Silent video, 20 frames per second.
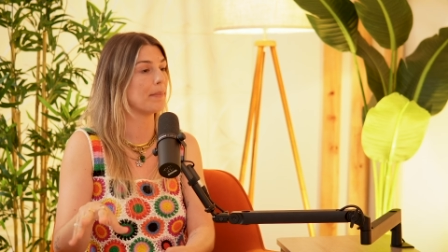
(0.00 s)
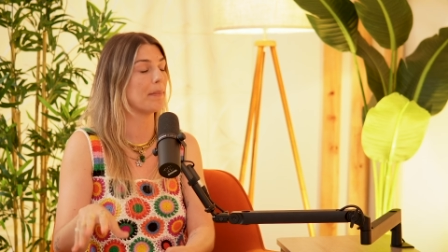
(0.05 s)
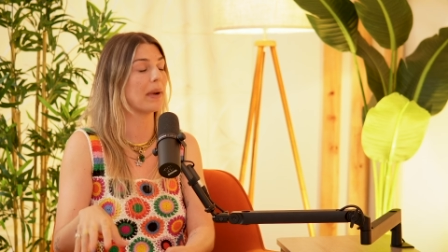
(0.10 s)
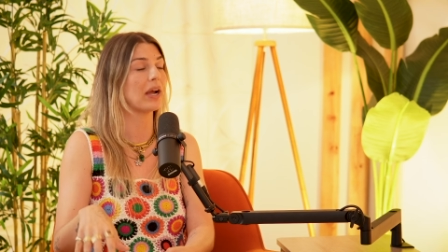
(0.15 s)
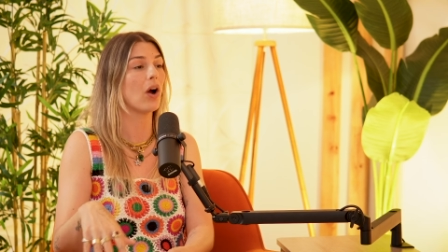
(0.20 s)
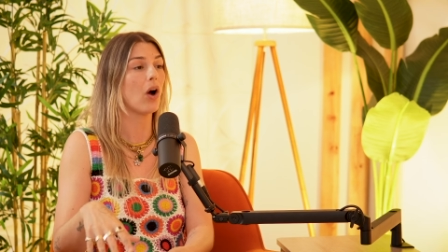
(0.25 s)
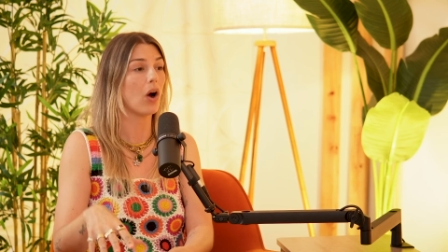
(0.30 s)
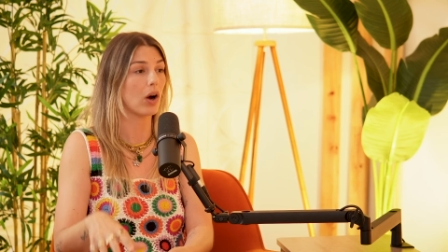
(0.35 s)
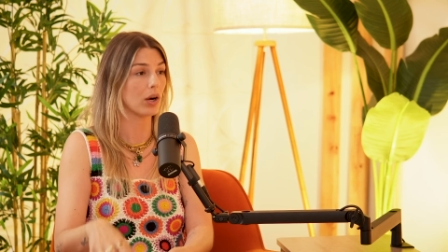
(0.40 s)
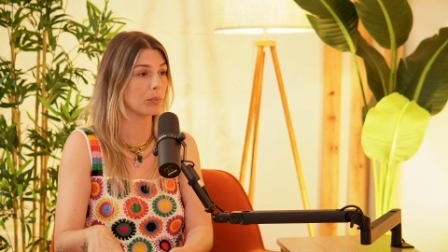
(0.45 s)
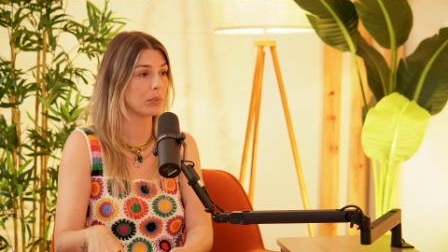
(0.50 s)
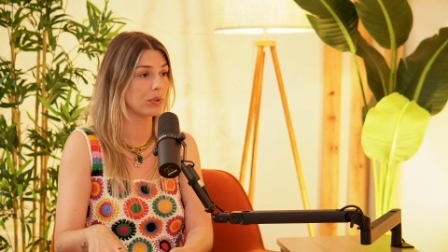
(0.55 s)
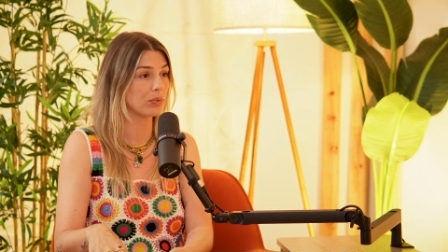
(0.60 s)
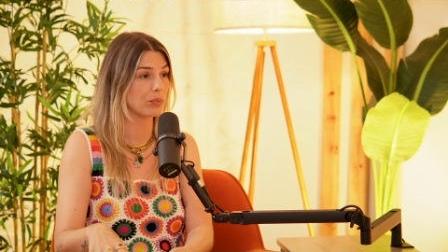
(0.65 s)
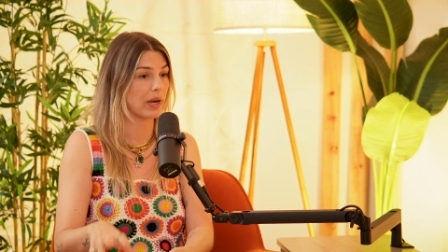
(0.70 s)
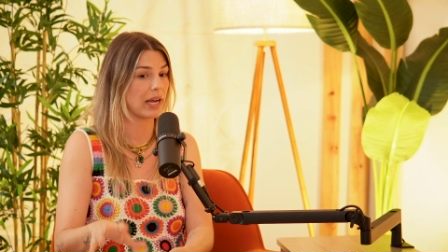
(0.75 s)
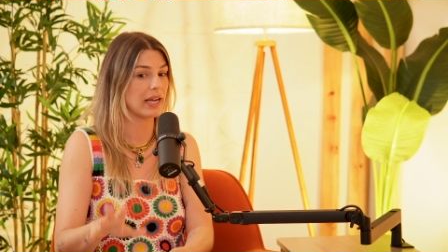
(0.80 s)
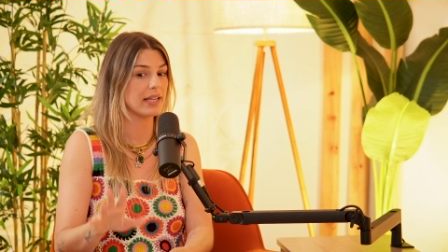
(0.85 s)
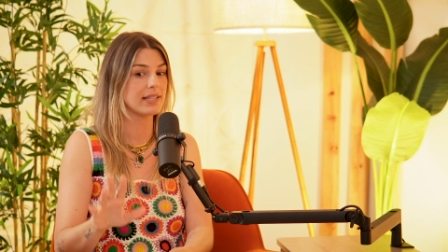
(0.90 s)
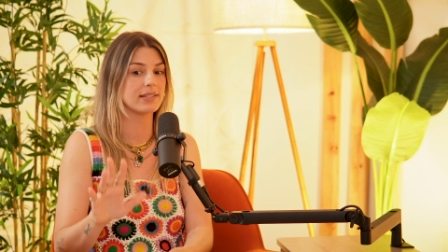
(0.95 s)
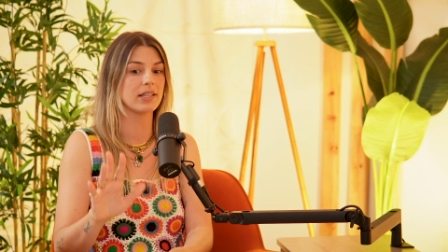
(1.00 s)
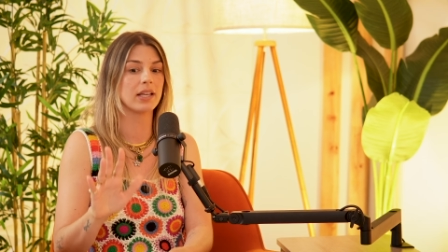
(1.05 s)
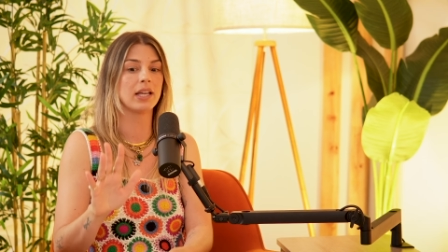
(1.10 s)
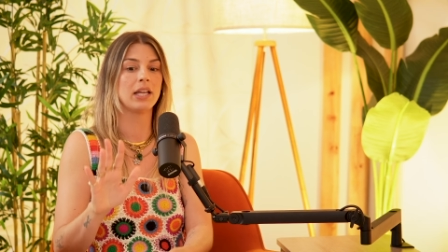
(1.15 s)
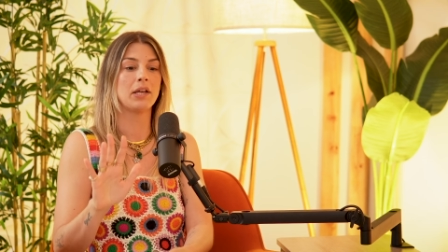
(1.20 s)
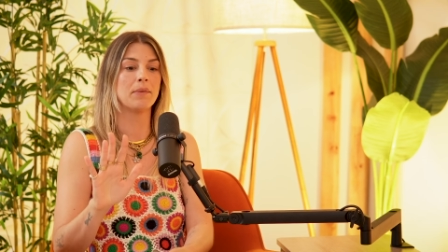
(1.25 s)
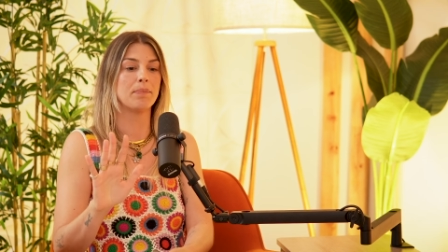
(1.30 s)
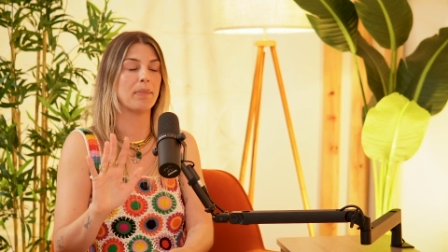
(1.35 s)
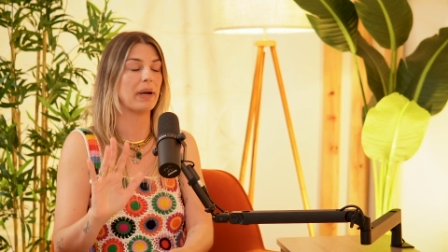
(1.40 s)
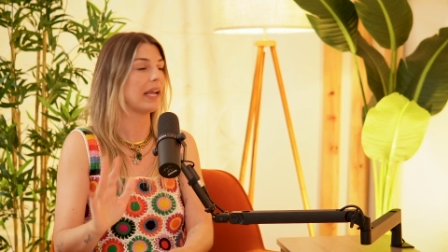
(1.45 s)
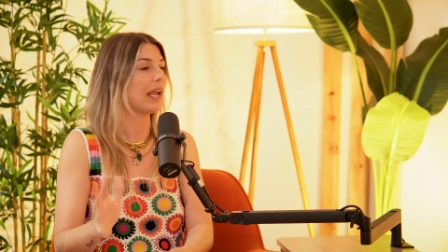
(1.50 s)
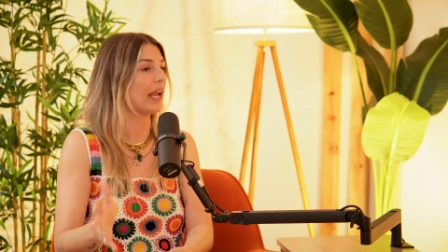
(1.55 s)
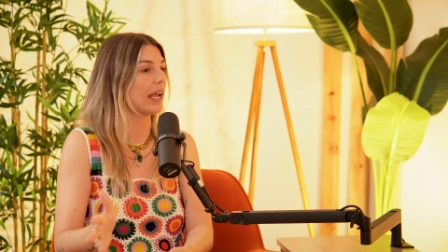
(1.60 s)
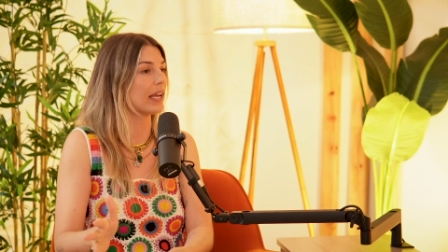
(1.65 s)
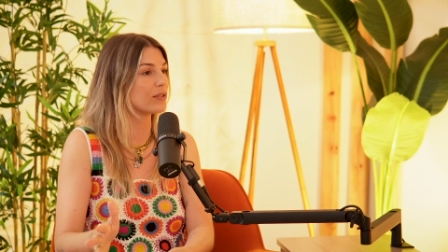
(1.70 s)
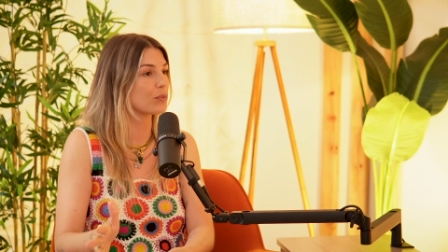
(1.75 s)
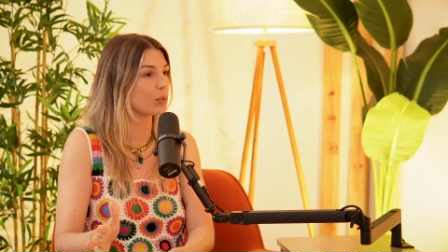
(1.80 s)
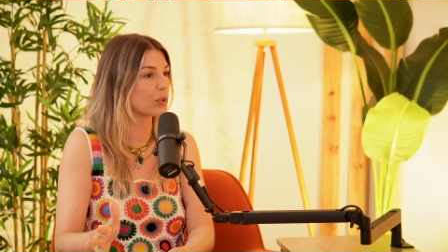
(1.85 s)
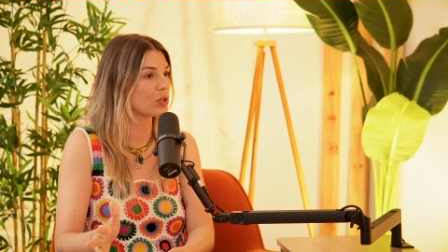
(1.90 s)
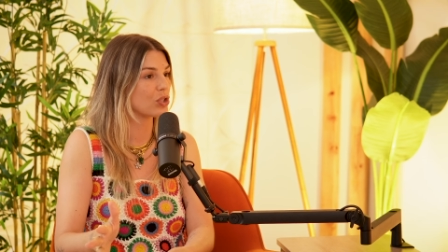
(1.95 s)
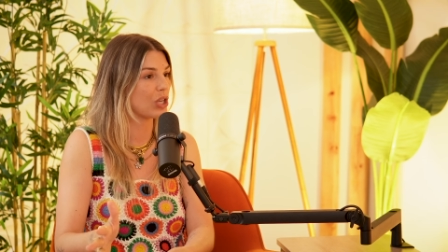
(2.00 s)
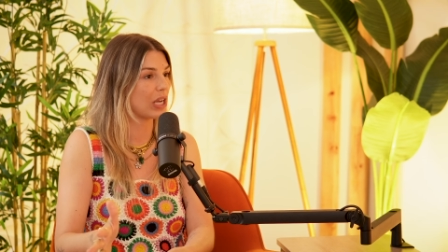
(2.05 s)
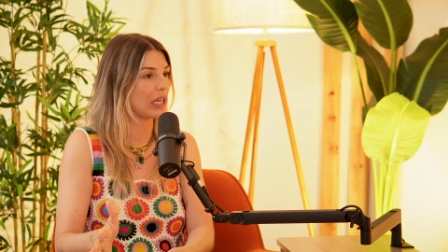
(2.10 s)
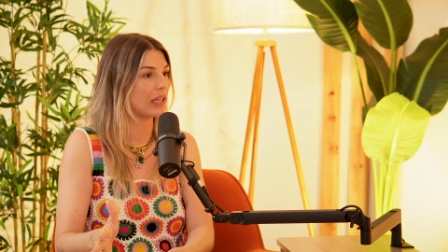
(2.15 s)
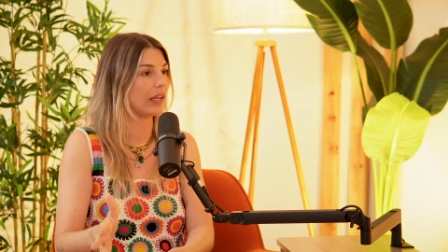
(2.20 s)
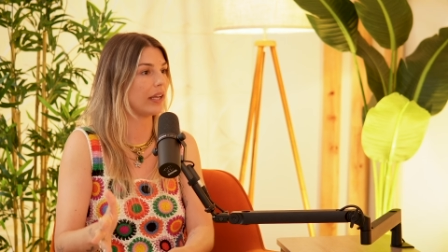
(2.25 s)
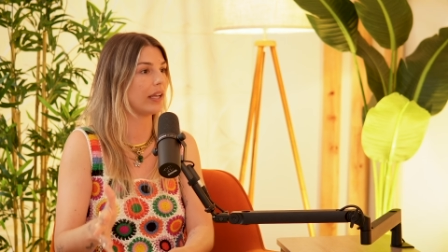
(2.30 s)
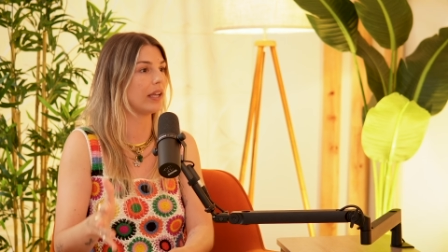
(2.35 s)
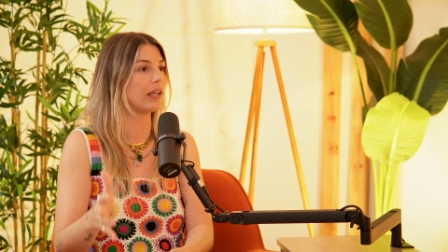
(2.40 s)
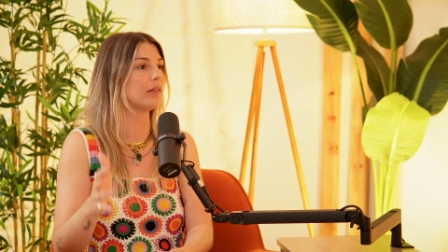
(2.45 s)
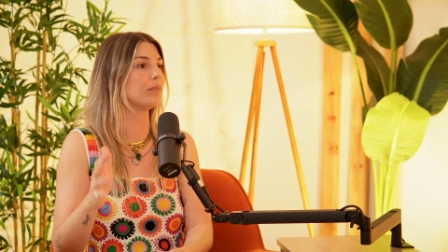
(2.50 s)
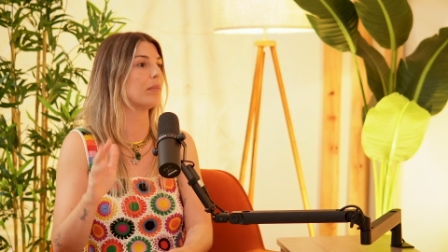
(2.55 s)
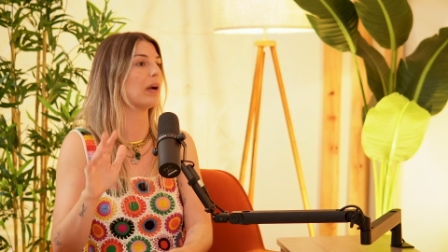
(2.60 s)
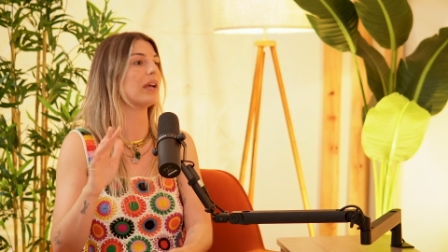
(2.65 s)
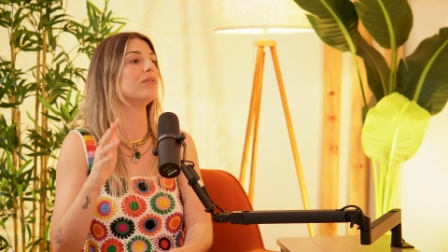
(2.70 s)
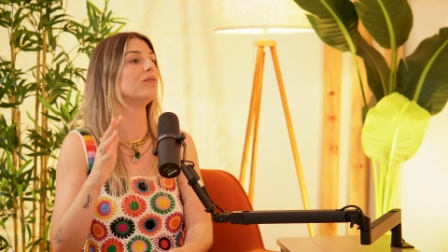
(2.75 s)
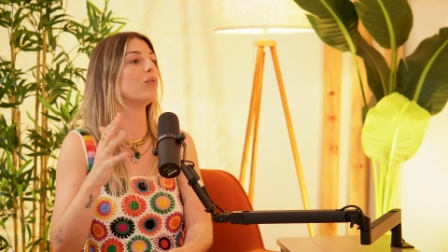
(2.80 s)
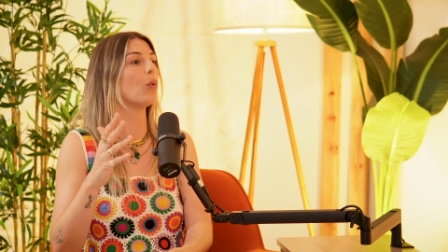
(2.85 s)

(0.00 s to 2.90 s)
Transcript: My heart would race, my hands were shaking, my